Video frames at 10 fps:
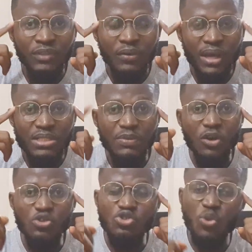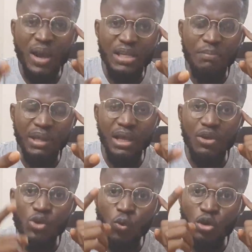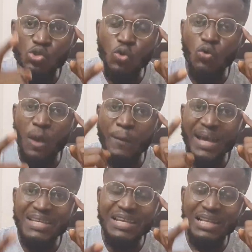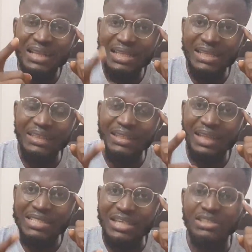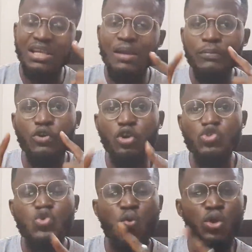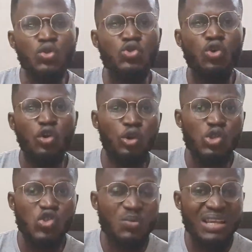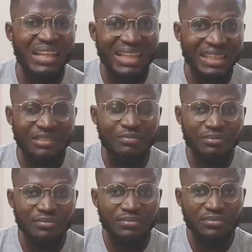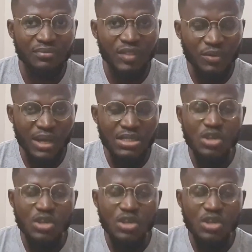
right? Because you are the buyer. You want to, you are buying clean and detergent because you want your clothes to be clean, right?